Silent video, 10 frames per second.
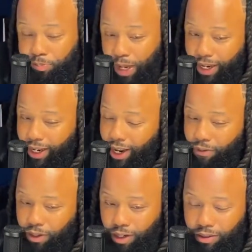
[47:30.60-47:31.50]
I can't
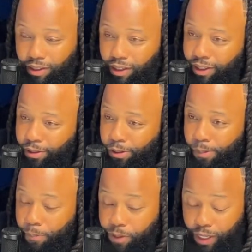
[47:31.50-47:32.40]
have a loss to Inlet Grill.
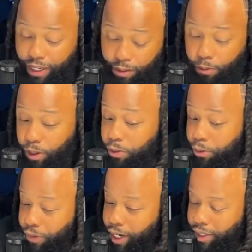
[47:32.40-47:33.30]
Now, some
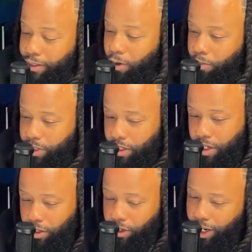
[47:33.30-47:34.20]
coaches flat out told me,
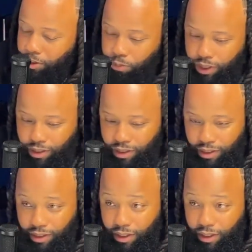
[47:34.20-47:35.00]
you got too much this year.